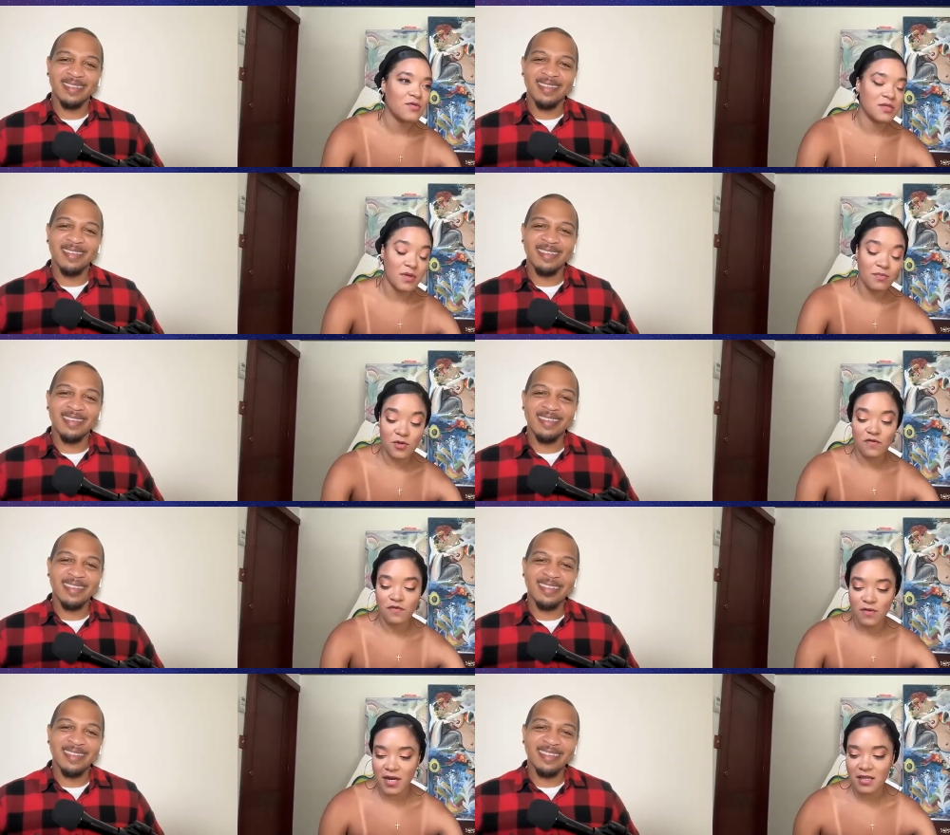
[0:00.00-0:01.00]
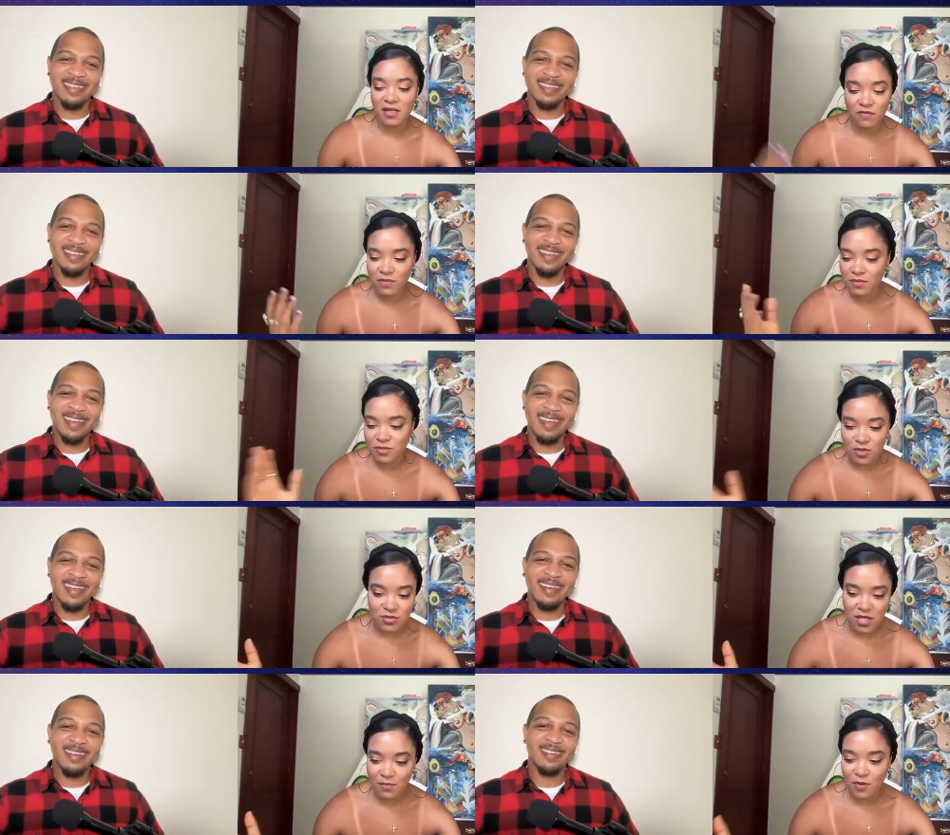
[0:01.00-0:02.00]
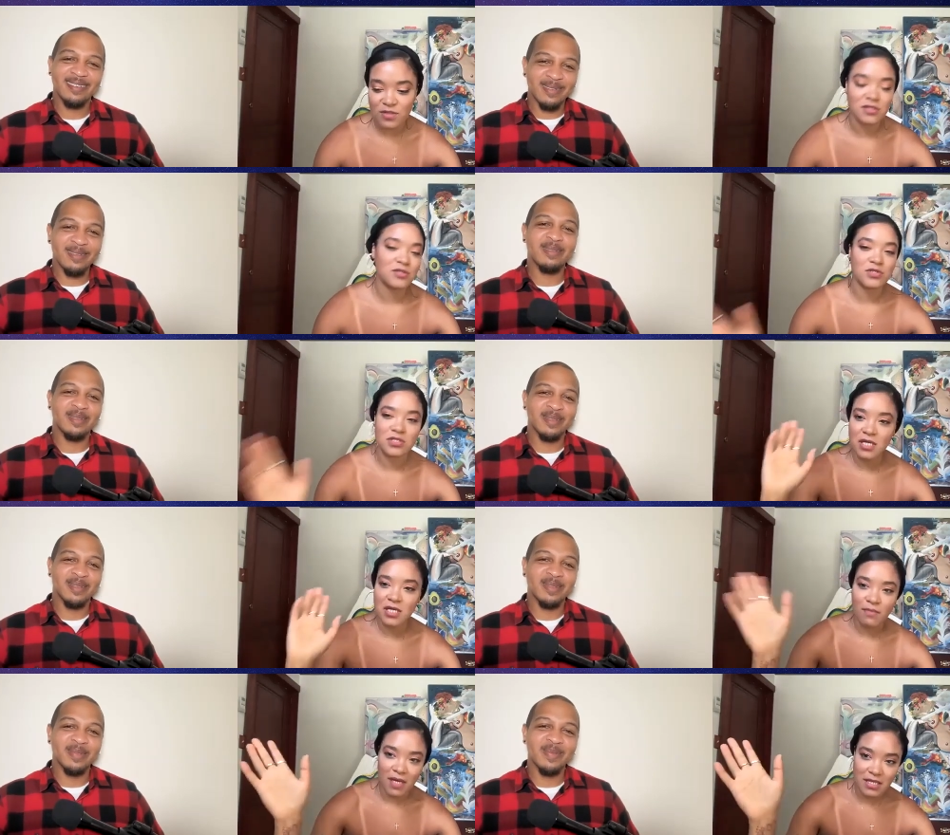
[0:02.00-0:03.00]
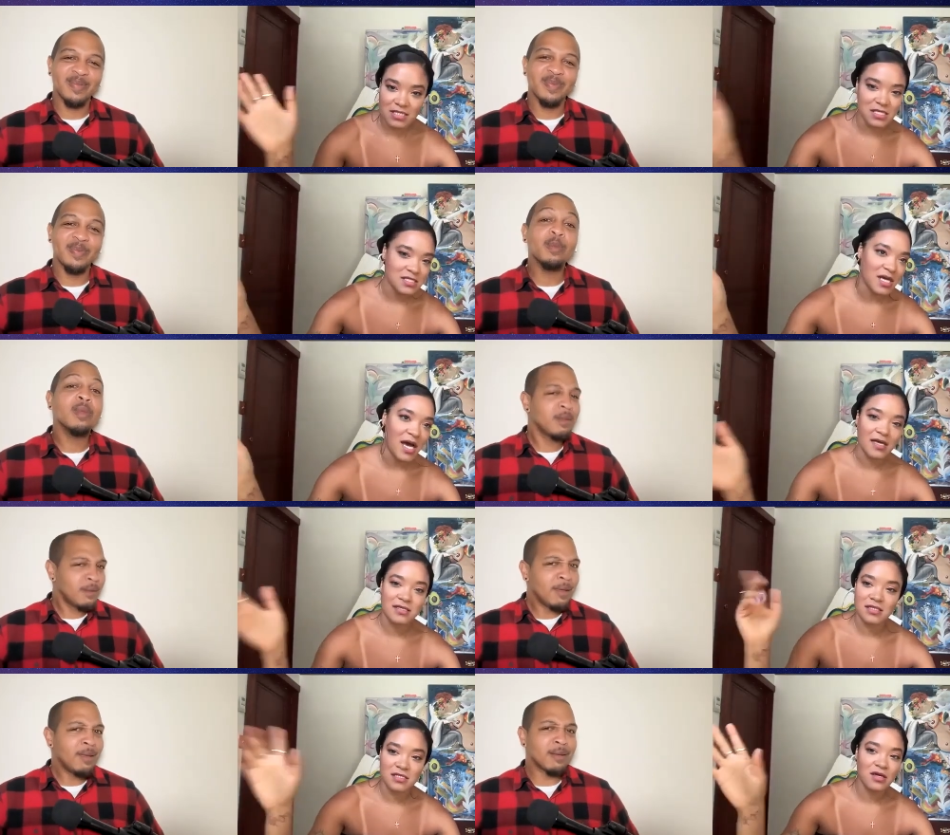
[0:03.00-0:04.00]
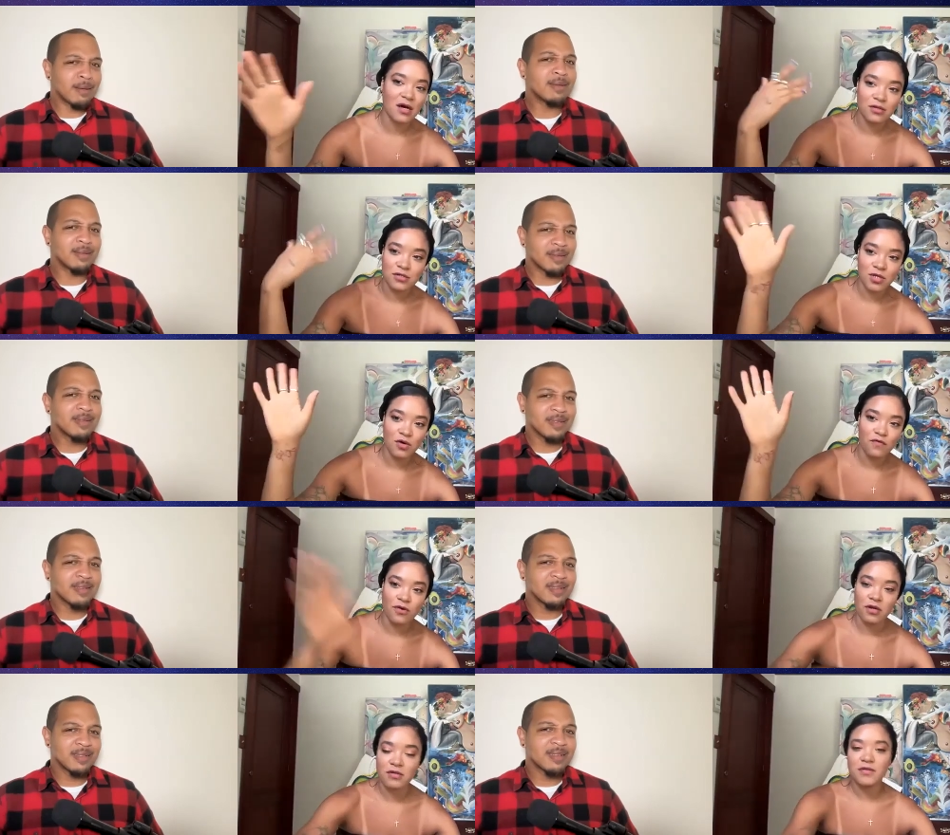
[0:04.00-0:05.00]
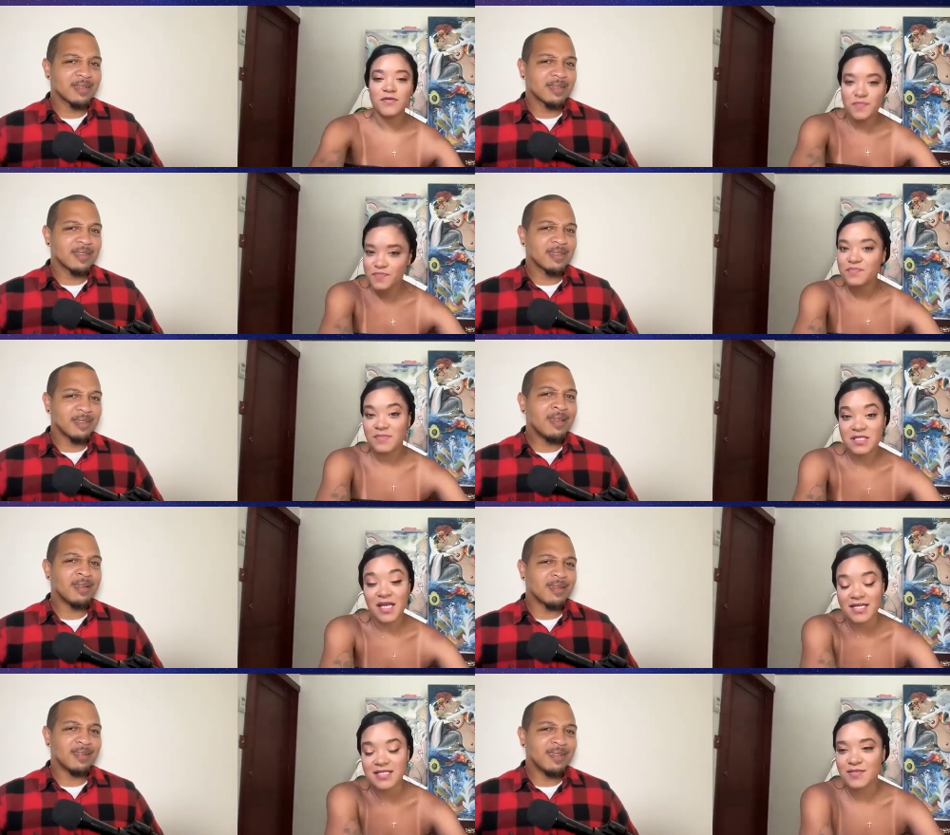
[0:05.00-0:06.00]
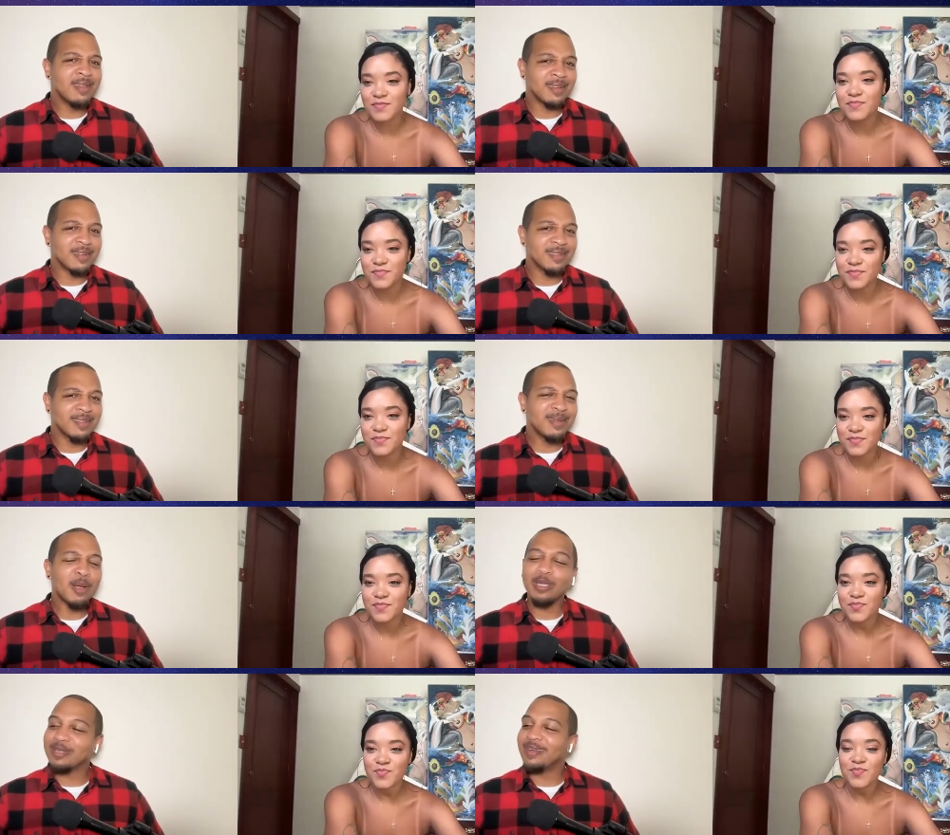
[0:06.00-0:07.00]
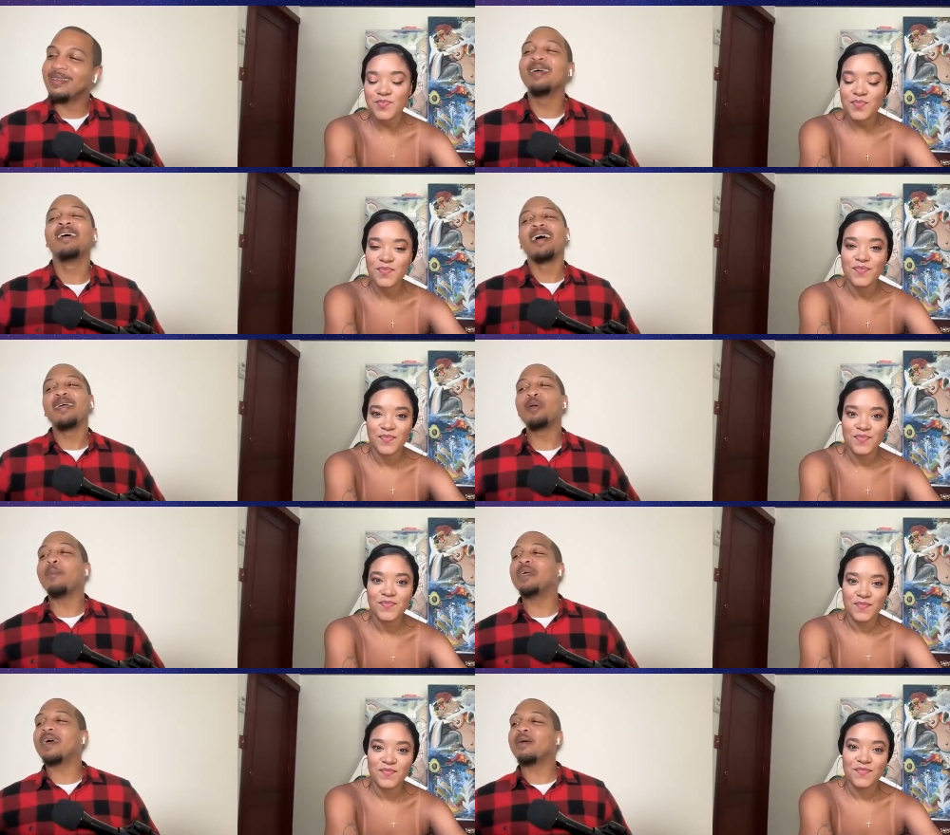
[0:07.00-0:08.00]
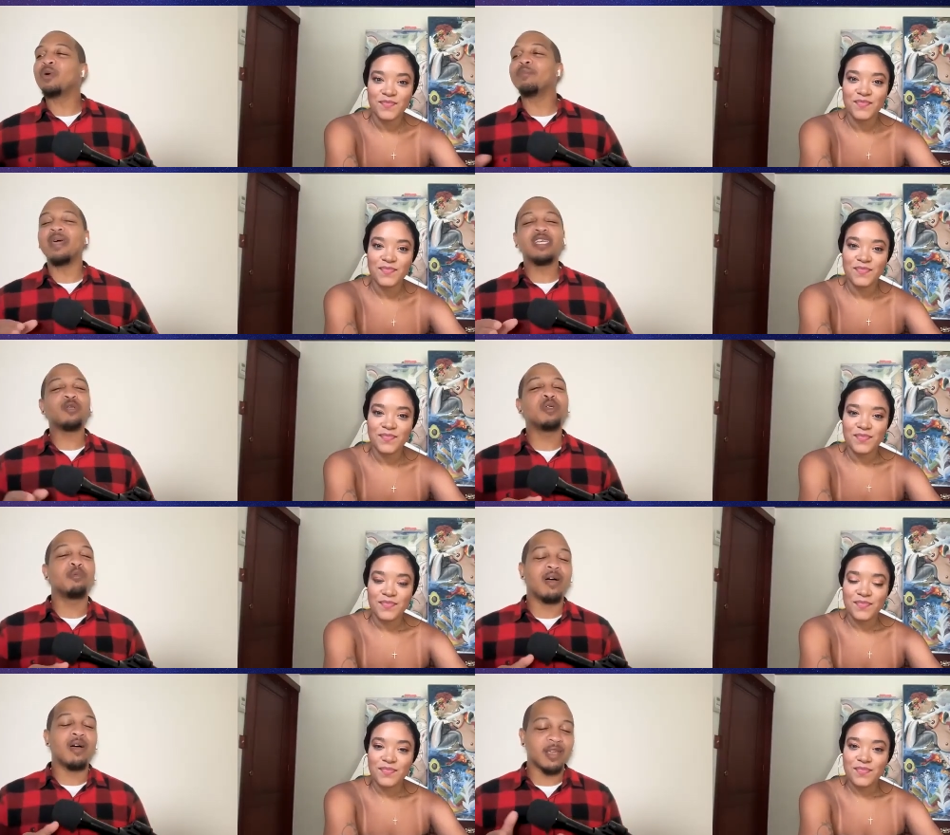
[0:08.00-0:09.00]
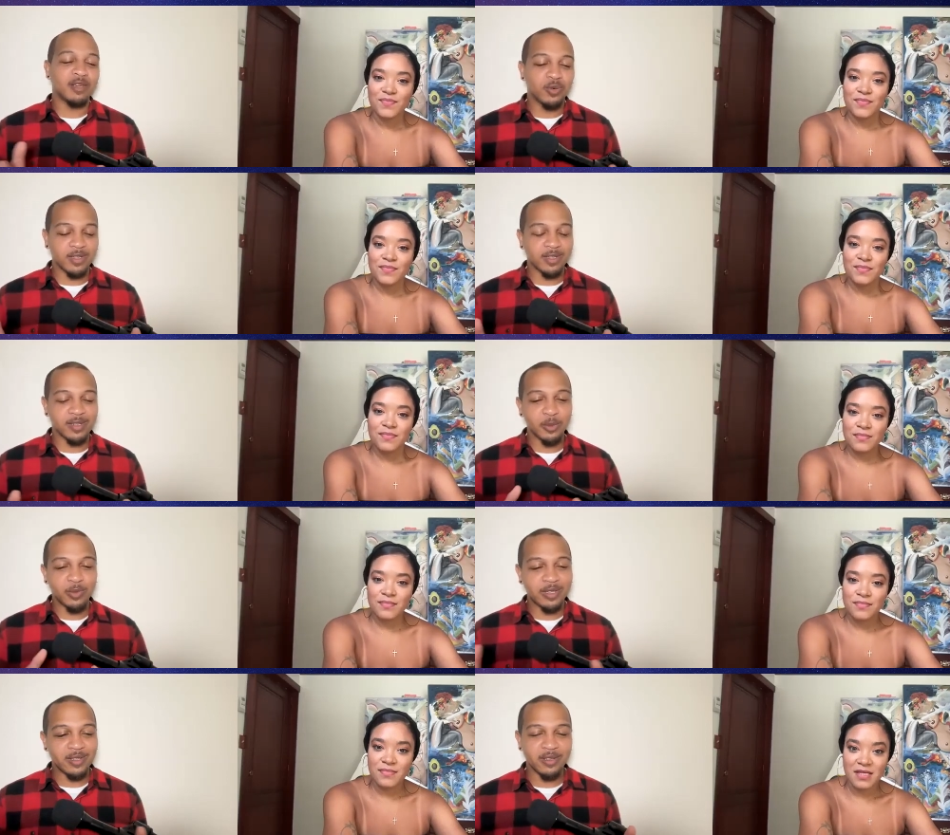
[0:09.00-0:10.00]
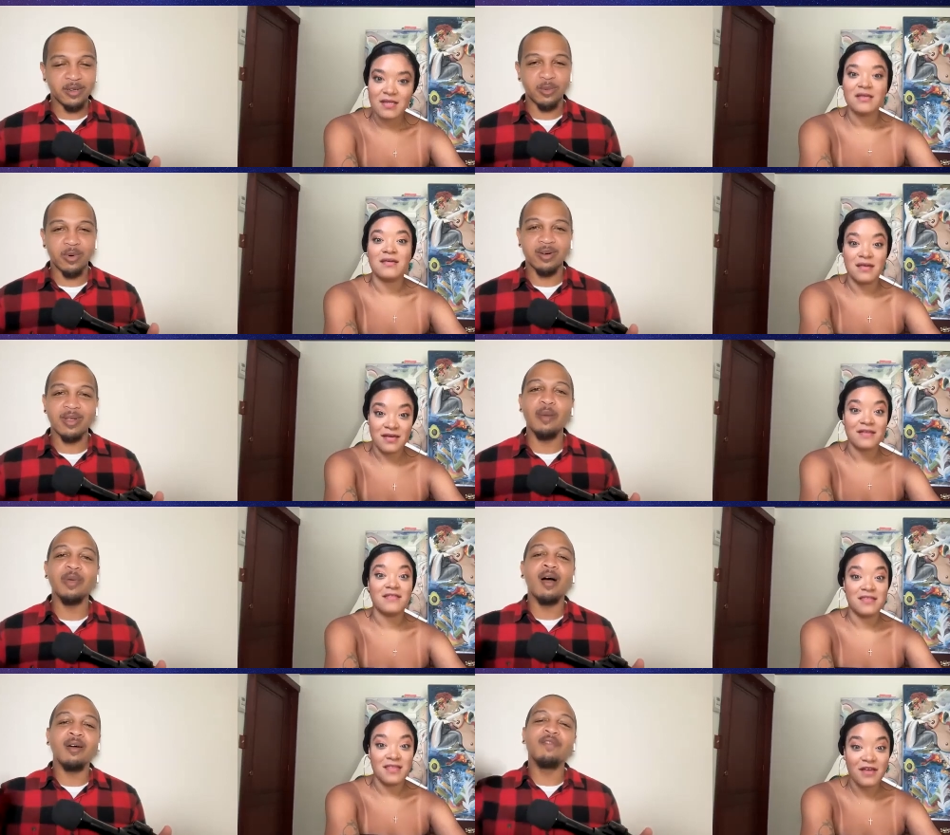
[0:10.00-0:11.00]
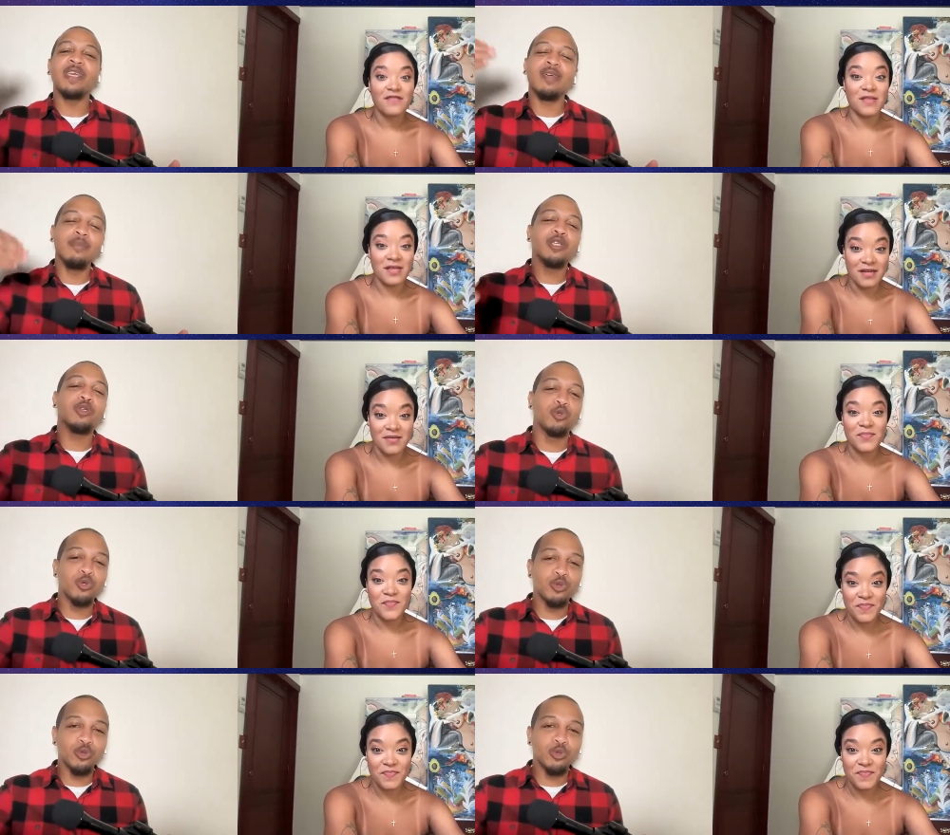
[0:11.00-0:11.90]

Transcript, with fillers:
Speaker 1: was a, a, beautiful one. I love when people don't tell me what to do, just like make this this size, yeah. these colors, go for it. Yeah,
Speaker 2: yeah. No, that's good. I mean, I would imagine people have that trust in you when they see your work. I mean, if they commission you,